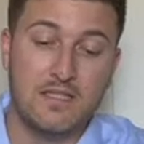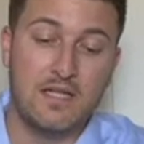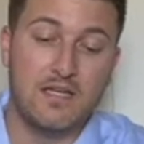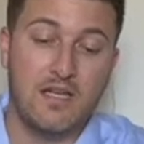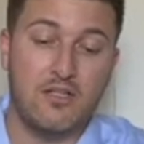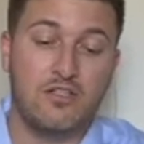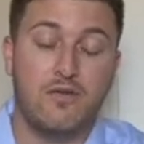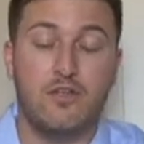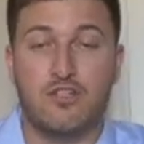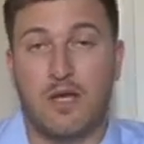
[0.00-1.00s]
Now let's cover
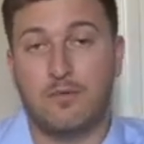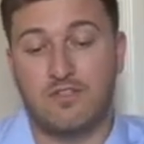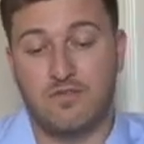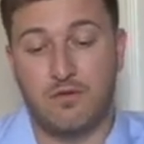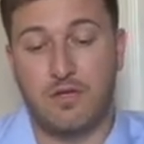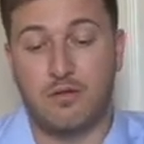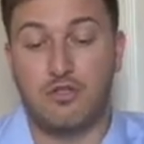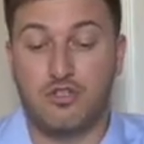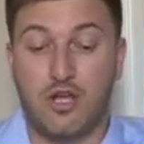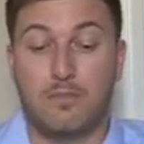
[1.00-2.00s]
the Chapter 7 and
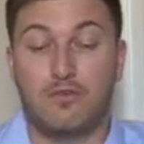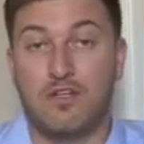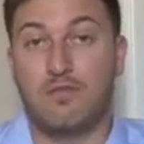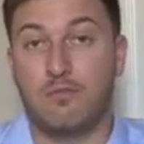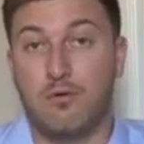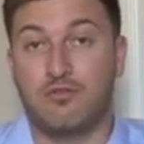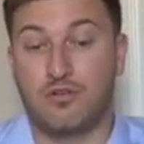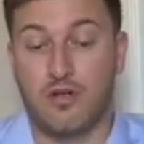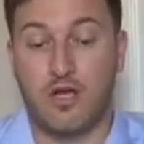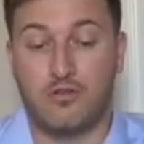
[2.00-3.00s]
Chapter 7 pros and
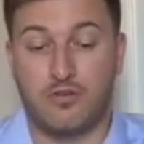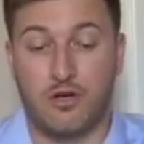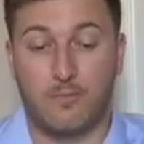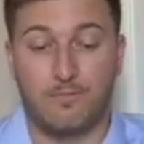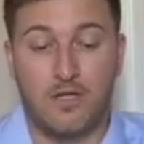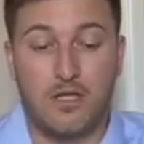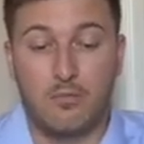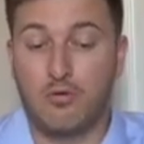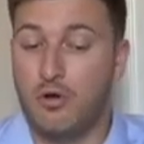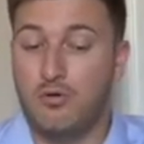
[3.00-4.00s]
cons here.
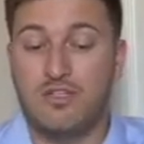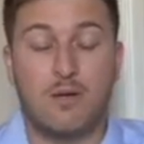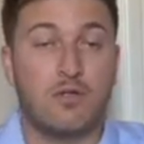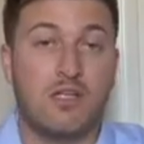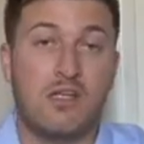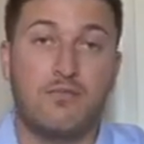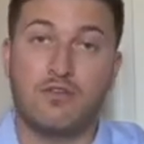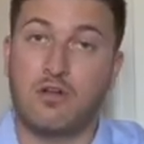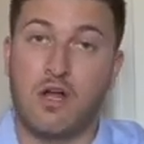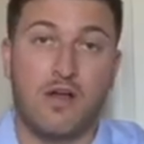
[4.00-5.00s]
Pro, debt relief. It's
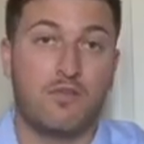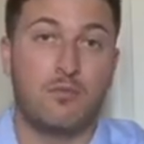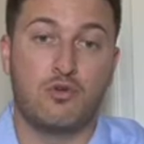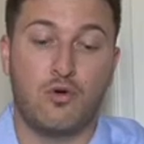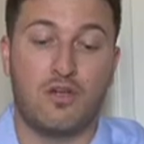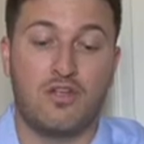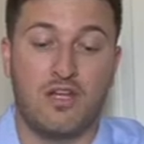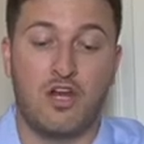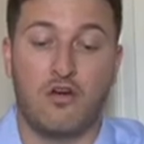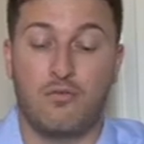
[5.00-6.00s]
going to often majority take
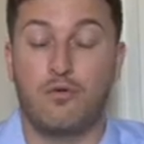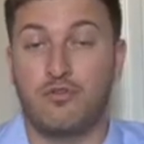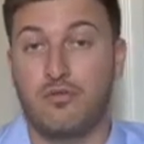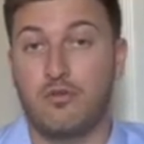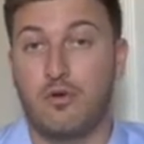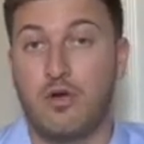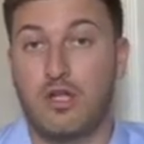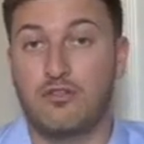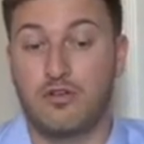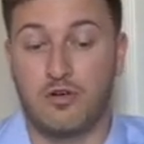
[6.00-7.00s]
care of most of your
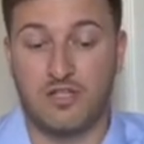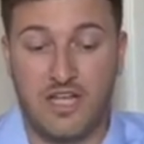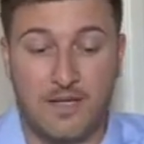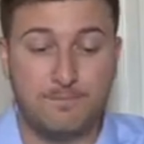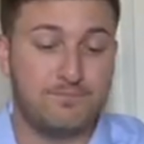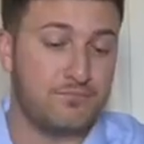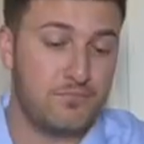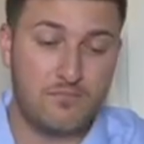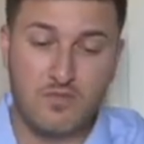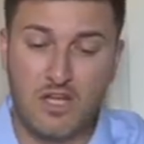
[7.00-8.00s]
unsecured debt.
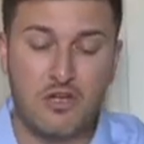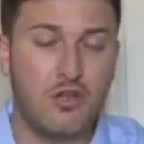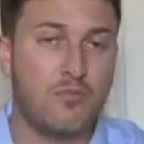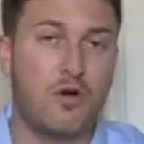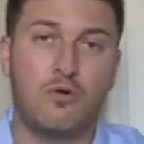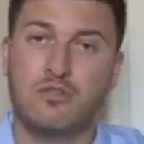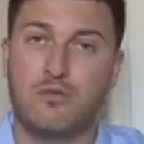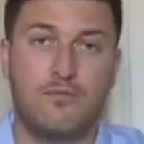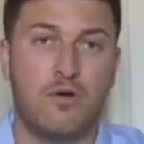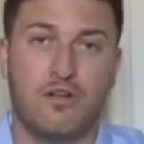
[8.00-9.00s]
Another pro, it's
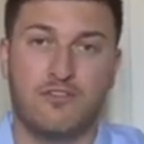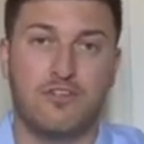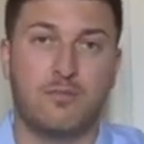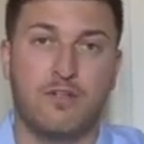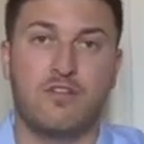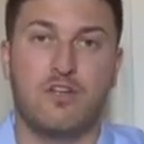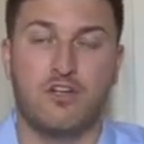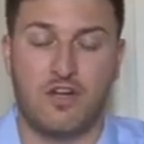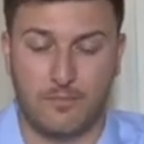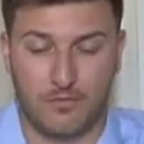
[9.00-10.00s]
far less expensive than a
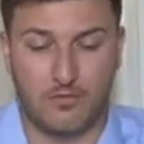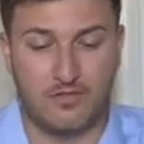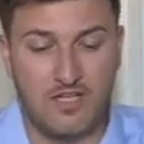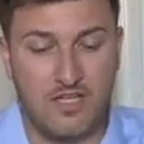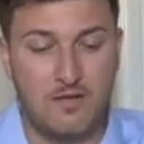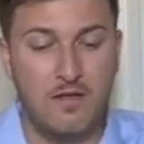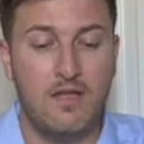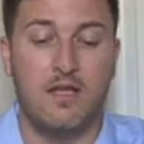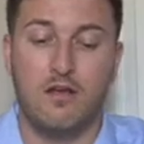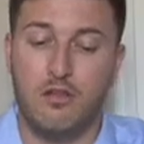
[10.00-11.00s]
Chapter 13.
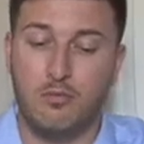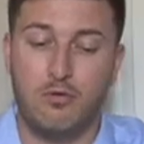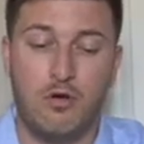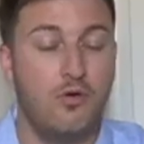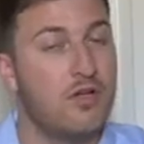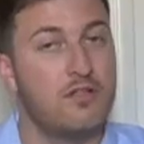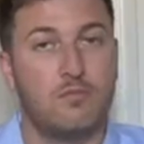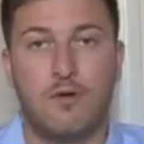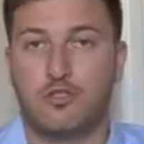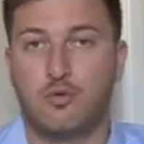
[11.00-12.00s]
Another pro, it's
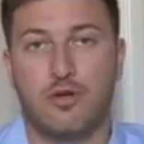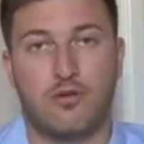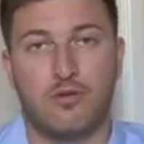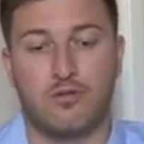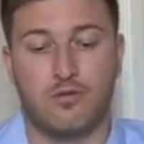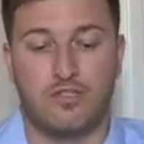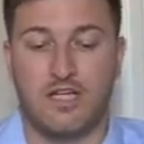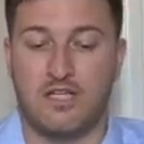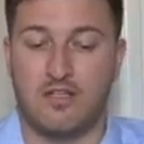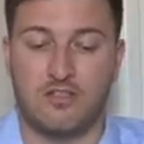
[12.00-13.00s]
much quicker than a
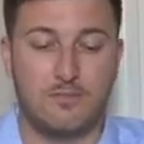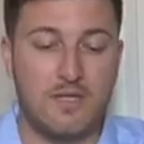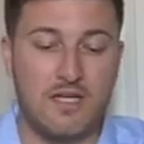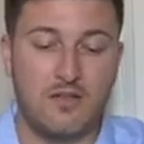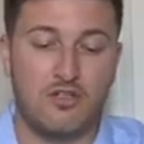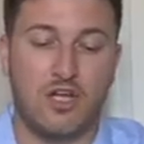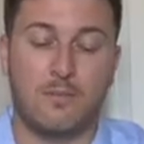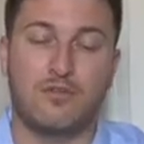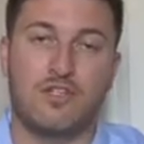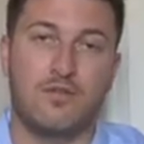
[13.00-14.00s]
13. The speed of the Chapter
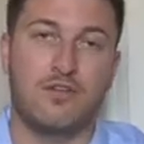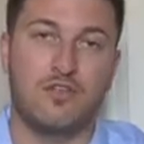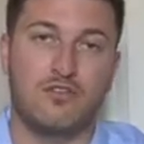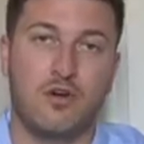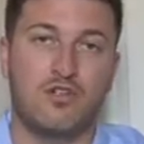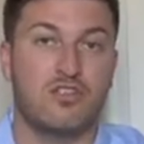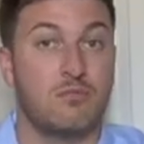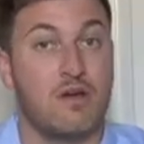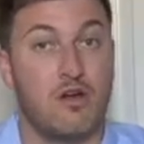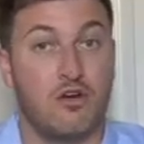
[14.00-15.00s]
7 discharge is about
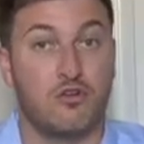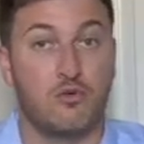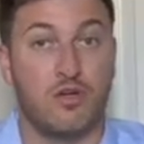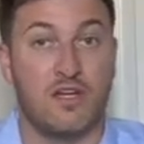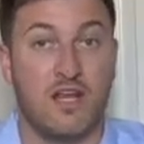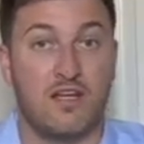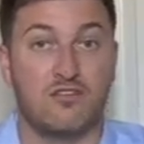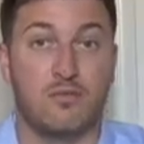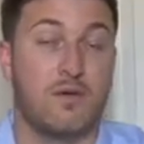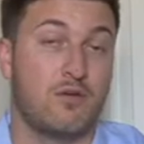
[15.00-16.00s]
120 days
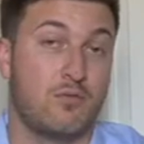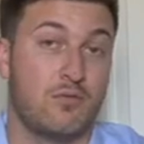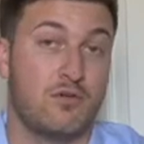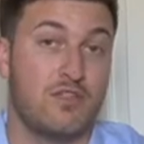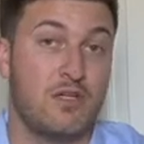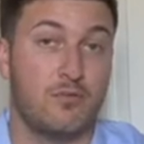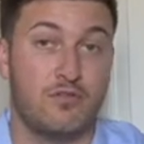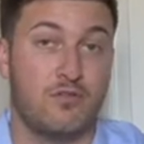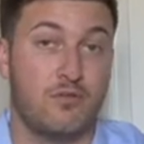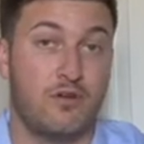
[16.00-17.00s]
compared to a 13, which is
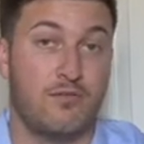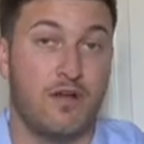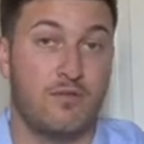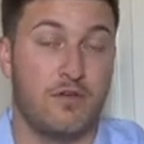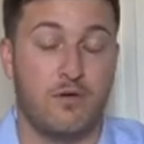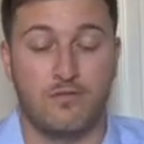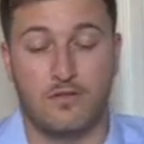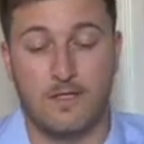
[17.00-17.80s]
3 or 5 years.